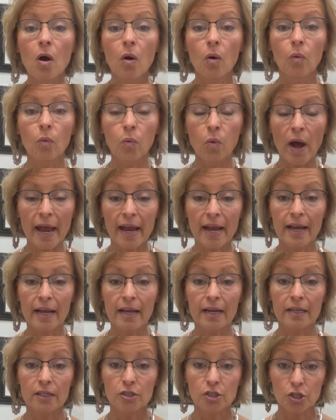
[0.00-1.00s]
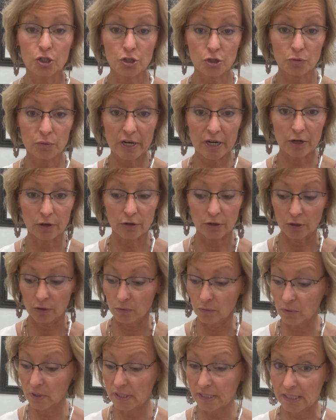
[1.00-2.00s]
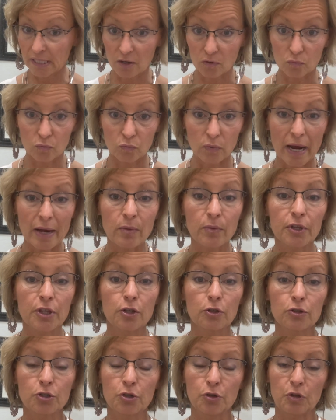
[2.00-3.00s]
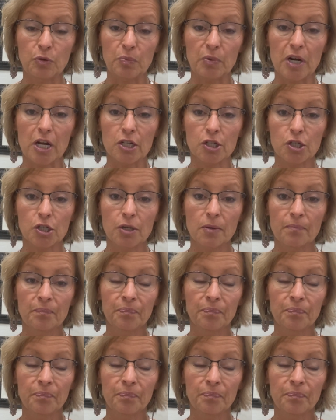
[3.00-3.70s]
way to trigger you, sit it right with your toothbrush.